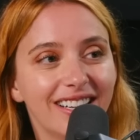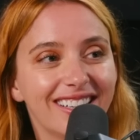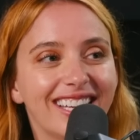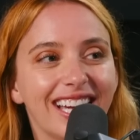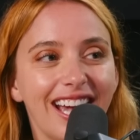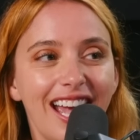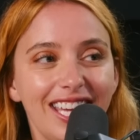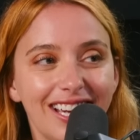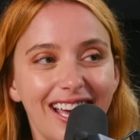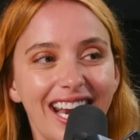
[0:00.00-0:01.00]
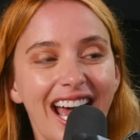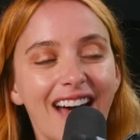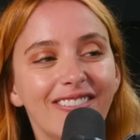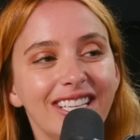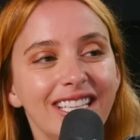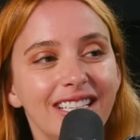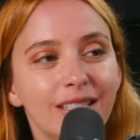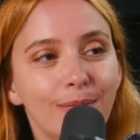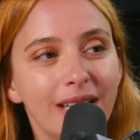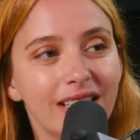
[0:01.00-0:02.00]
Oh, yeah. You gotta have it in
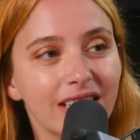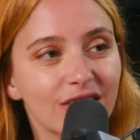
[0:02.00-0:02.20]
a bathing